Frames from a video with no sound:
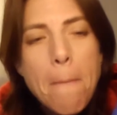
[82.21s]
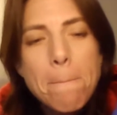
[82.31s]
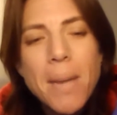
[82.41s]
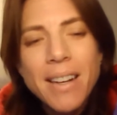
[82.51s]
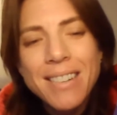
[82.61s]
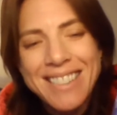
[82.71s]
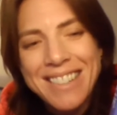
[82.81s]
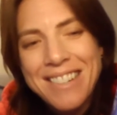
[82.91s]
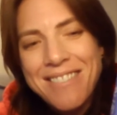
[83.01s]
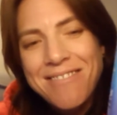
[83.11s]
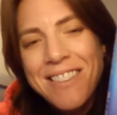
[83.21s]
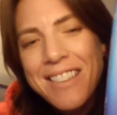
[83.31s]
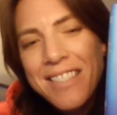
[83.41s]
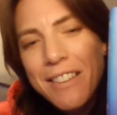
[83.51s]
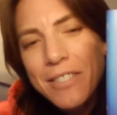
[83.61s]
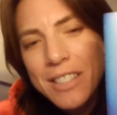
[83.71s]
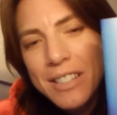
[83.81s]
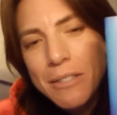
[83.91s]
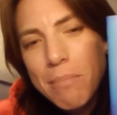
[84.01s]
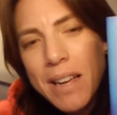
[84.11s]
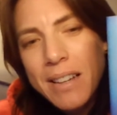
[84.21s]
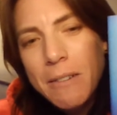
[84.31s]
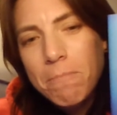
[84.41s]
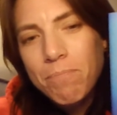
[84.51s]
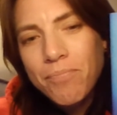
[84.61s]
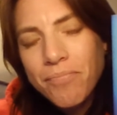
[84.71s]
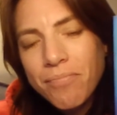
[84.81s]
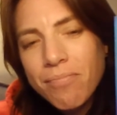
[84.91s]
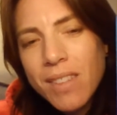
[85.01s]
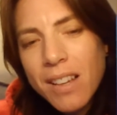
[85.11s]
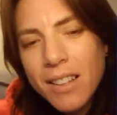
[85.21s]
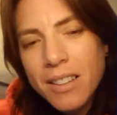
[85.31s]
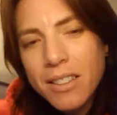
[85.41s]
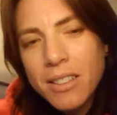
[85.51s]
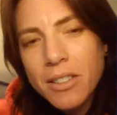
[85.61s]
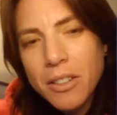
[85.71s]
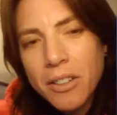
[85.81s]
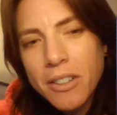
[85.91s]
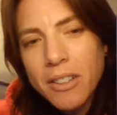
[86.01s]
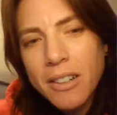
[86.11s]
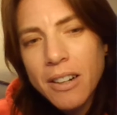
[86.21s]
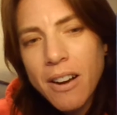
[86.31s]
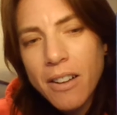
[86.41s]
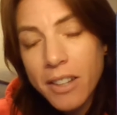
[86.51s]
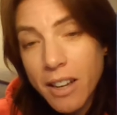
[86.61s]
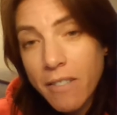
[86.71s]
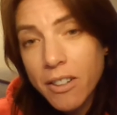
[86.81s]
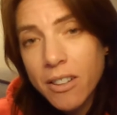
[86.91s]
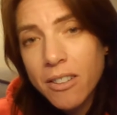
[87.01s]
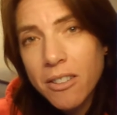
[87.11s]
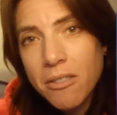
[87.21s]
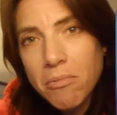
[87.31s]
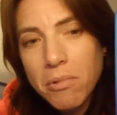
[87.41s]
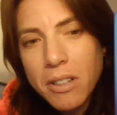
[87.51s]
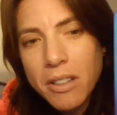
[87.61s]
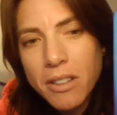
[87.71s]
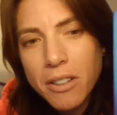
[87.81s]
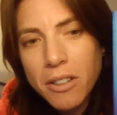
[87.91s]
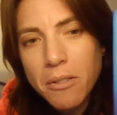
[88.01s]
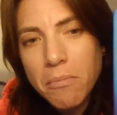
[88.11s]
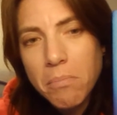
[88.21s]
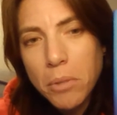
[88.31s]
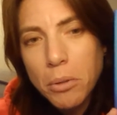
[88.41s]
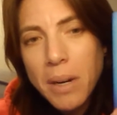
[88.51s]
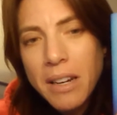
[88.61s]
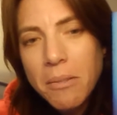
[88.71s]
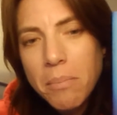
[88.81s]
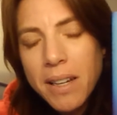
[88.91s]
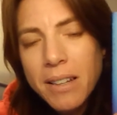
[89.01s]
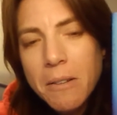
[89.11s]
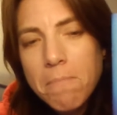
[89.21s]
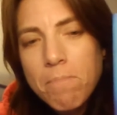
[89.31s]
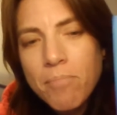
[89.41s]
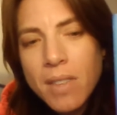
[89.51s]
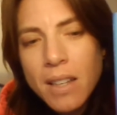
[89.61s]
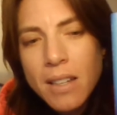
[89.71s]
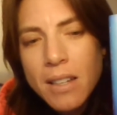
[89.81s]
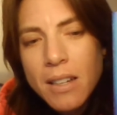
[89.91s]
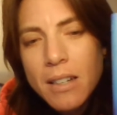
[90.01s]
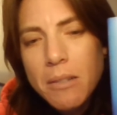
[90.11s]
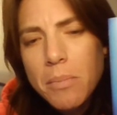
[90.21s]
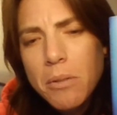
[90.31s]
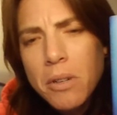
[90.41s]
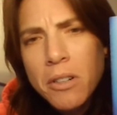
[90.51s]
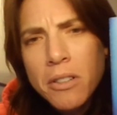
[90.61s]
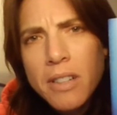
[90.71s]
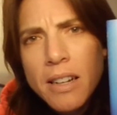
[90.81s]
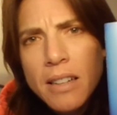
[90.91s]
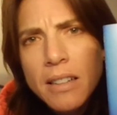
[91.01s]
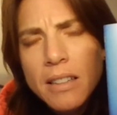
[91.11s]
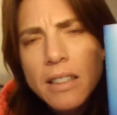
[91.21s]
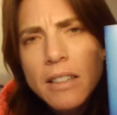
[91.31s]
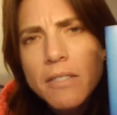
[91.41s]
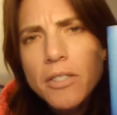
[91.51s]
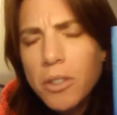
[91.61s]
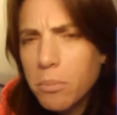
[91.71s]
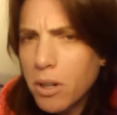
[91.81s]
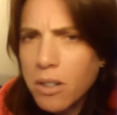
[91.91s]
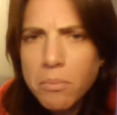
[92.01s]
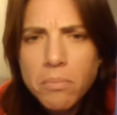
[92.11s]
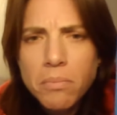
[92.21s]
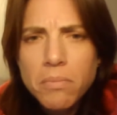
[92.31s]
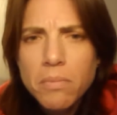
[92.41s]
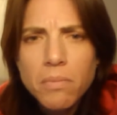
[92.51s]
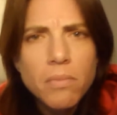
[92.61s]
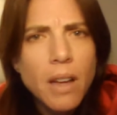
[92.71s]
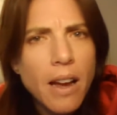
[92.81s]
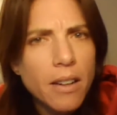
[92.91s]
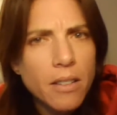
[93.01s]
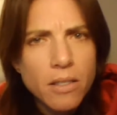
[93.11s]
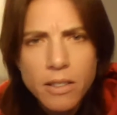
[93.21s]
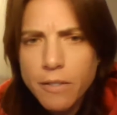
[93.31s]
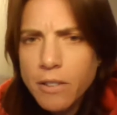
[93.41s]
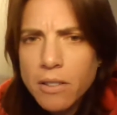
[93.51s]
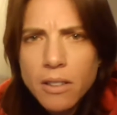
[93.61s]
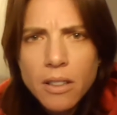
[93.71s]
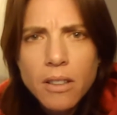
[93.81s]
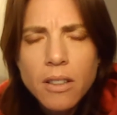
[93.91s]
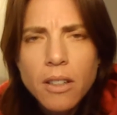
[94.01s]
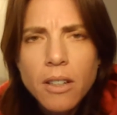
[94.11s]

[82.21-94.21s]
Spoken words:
But Wren loves to do makeup. This is her on the cover with her mermaid makeup. But when her dad leaves, her mom acts differently.